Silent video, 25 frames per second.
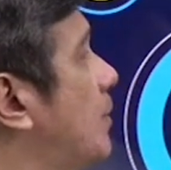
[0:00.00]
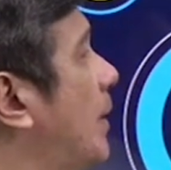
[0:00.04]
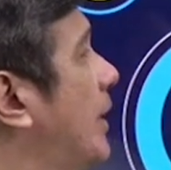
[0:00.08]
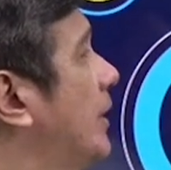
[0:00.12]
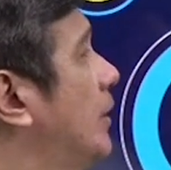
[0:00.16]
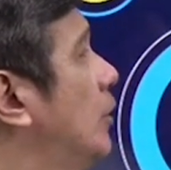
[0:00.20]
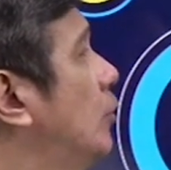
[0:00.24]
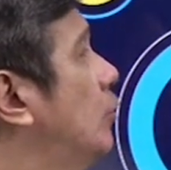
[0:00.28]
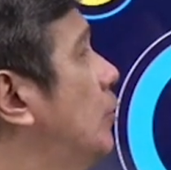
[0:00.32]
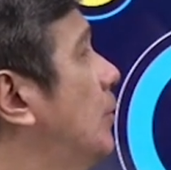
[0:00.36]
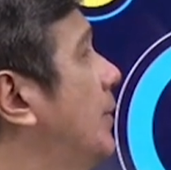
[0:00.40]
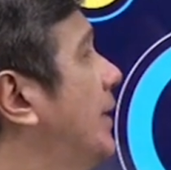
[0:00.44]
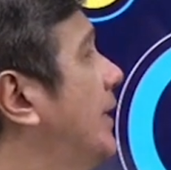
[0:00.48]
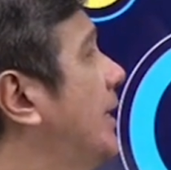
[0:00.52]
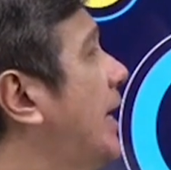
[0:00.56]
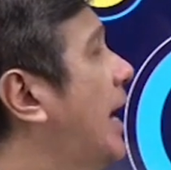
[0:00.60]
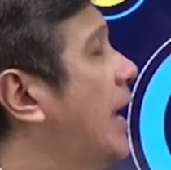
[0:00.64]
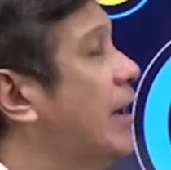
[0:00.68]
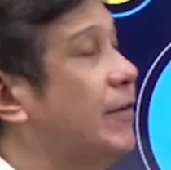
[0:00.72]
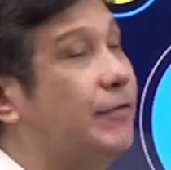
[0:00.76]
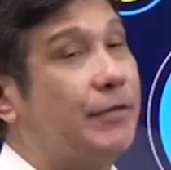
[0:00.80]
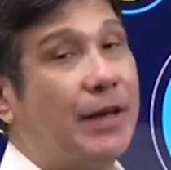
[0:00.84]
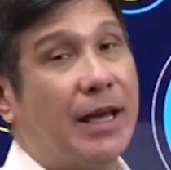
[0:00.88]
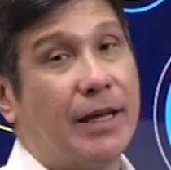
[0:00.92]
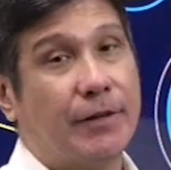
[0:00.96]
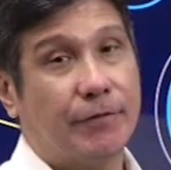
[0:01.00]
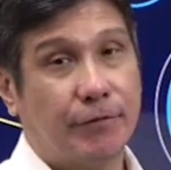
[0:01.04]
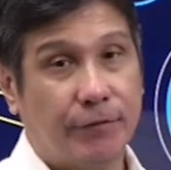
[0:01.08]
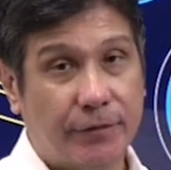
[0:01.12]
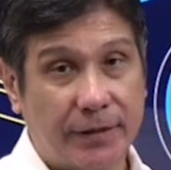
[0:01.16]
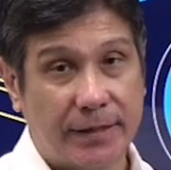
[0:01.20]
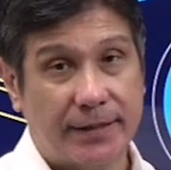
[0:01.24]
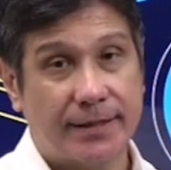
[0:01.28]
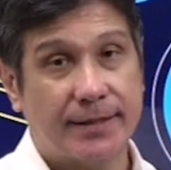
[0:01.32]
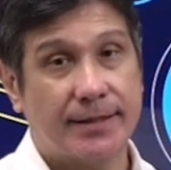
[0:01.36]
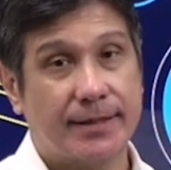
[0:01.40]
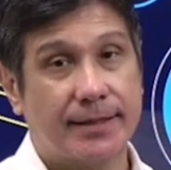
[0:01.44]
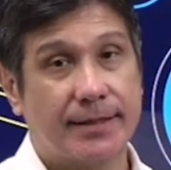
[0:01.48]
Spider-Woman have at
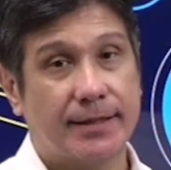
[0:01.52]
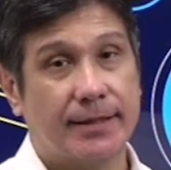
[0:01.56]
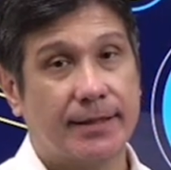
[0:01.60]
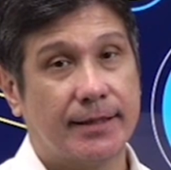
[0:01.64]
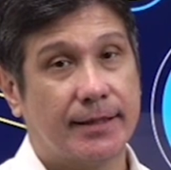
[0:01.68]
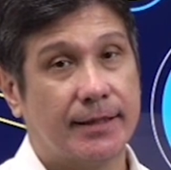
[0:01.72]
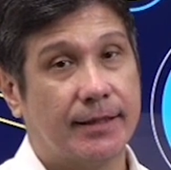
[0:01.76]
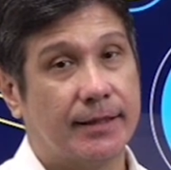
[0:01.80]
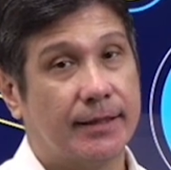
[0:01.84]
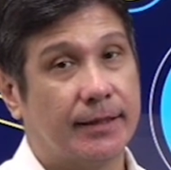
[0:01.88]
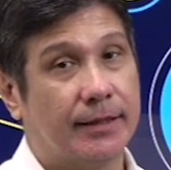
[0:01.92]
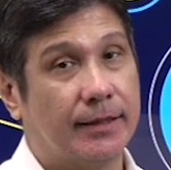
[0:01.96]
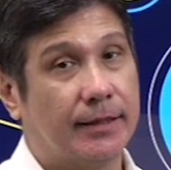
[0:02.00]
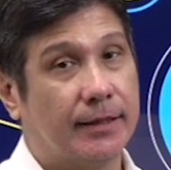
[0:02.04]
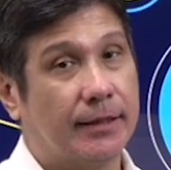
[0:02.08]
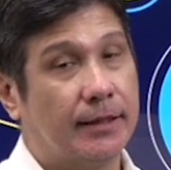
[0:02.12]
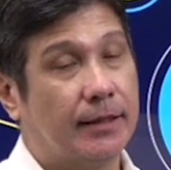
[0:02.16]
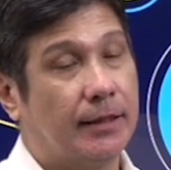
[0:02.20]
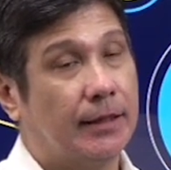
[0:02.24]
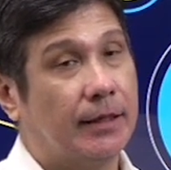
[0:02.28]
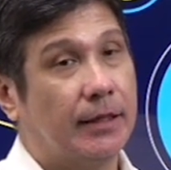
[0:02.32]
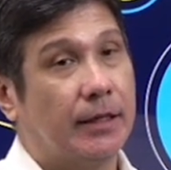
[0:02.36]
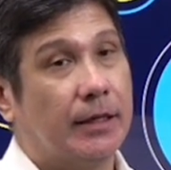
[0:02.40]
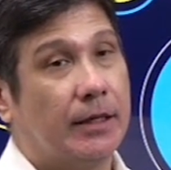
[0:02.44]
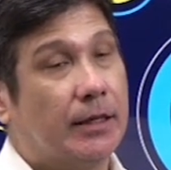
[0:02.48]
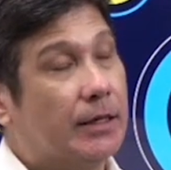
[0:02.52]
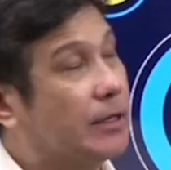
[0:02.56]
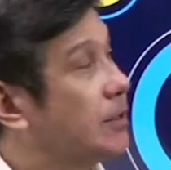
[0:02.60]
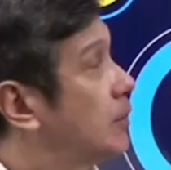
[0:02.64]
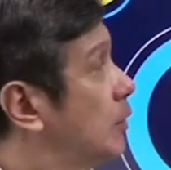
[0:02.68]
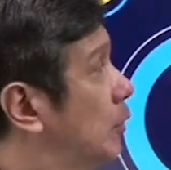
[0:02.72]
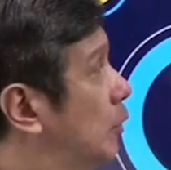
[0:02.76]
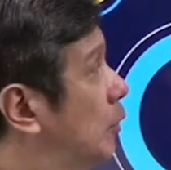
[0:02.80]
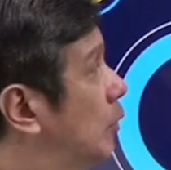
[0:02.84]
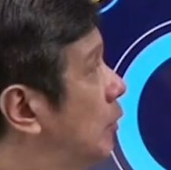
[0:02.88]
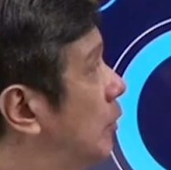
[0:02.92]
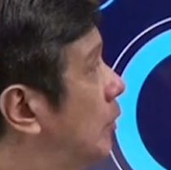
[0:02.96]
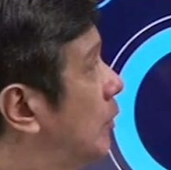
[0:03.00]
first?
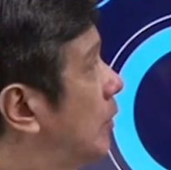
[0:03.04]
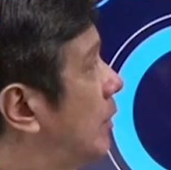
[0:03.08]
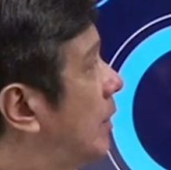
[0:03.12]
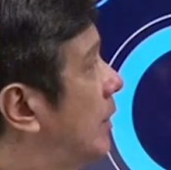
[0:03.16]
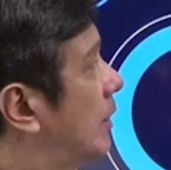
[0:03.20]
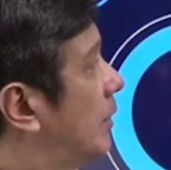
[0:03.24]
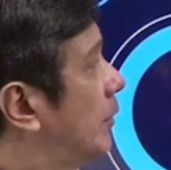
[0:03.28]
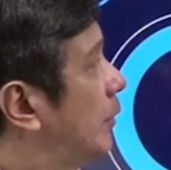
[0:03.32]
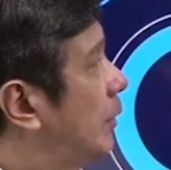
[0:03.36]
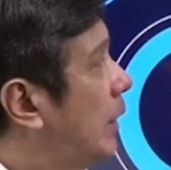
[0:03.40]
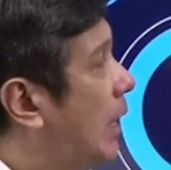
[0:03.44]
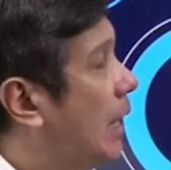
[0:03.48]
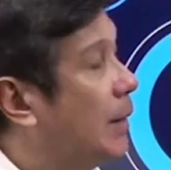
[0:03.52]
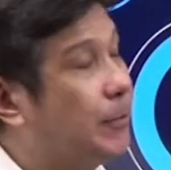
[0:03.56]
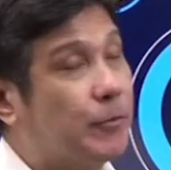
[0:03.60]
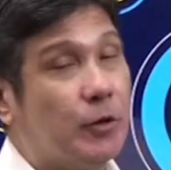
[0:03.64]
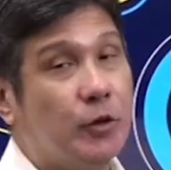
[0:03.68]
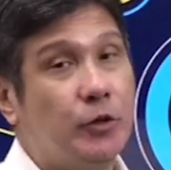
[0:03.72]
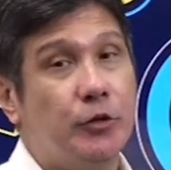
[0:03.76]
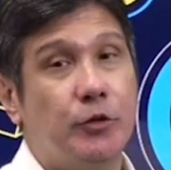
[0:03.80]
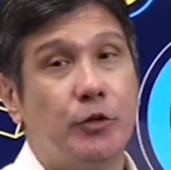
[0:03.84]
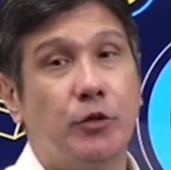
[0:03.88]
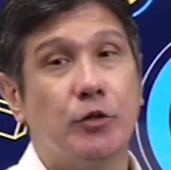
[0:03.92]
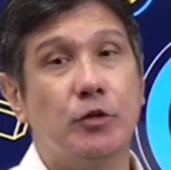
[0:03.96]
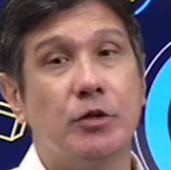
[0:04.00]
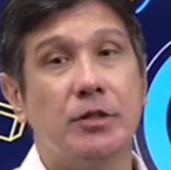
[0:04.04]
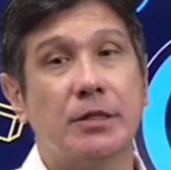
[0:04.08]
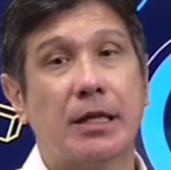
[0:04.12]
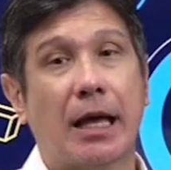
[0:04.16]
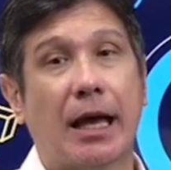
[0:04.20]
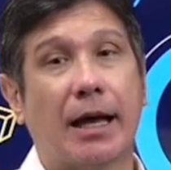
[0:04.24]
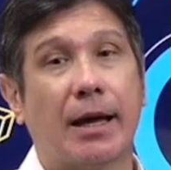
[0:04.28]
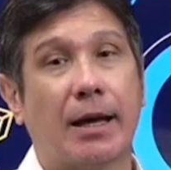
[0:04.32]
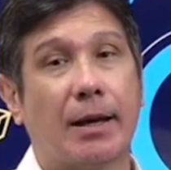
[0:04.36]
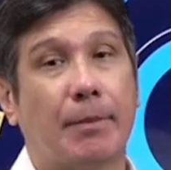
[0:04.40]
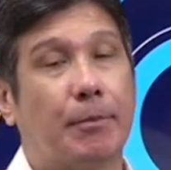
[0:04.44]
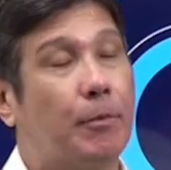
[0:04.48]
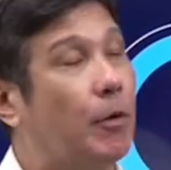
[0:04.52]
So I'm going to use
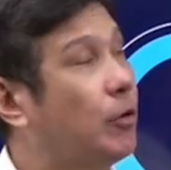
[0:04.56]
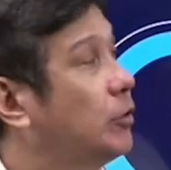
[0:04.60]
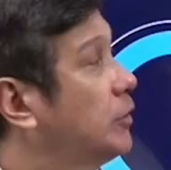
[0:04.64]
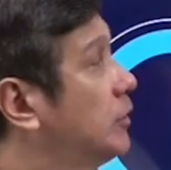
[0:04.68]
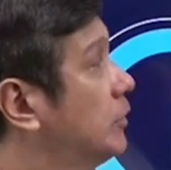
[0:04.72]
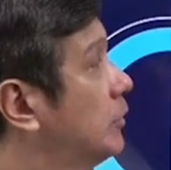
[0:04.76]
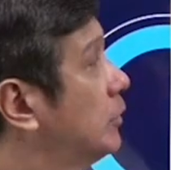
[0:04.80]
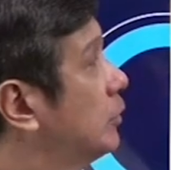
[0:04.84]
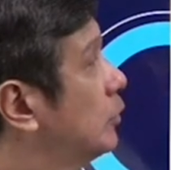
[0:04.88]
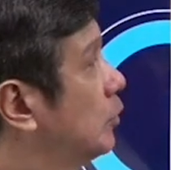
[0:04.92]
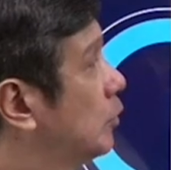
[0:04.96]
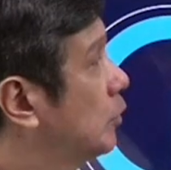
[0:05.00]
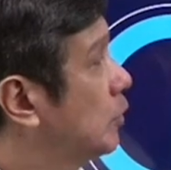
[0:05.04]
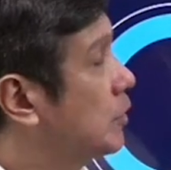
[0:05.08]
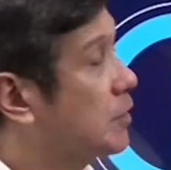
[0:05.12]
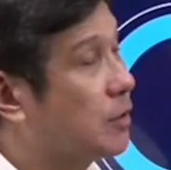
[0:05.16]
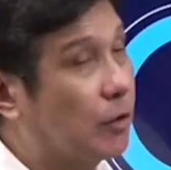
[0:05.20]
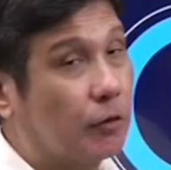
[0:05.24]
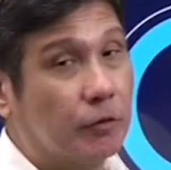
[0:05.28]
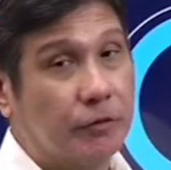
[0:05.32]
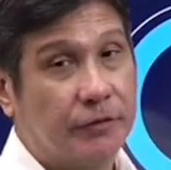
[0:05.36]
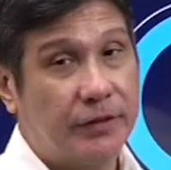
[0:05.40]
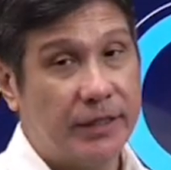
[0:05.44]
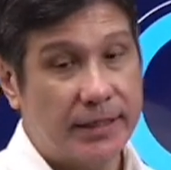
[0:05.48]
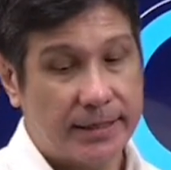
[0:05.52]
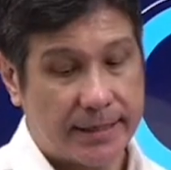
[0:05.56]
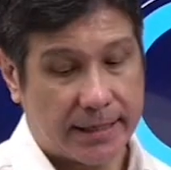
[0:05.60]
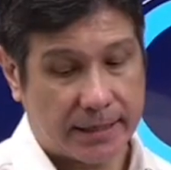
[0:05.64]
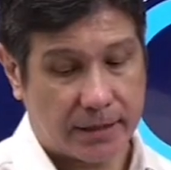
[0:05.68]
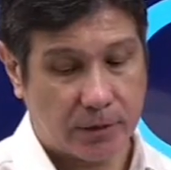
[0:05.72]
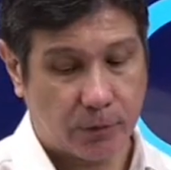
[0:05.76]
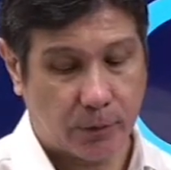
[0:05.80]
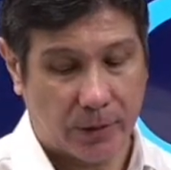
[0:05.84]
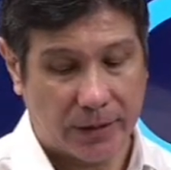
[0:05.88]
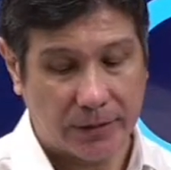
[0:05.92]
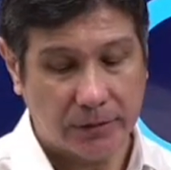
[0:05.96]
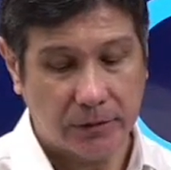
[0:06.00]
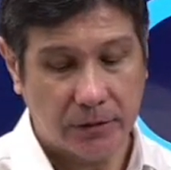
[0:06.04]
a model to solve this
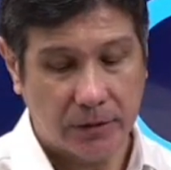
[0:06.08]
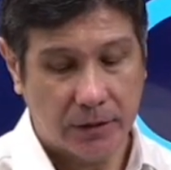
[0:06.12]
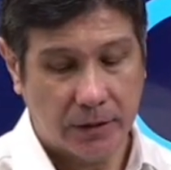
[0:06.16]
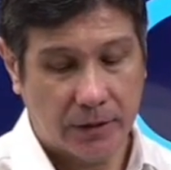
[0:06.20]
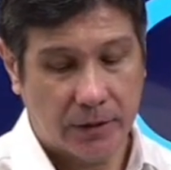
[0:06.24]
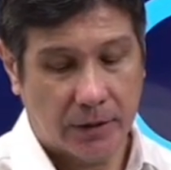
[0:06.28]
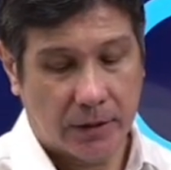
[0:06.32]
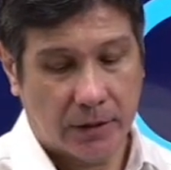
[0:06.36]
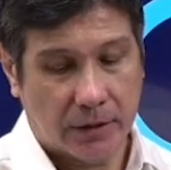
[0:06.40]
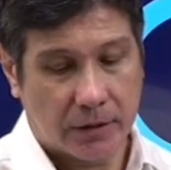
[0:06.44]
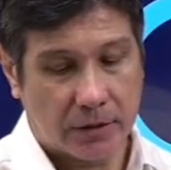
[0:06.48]
as well.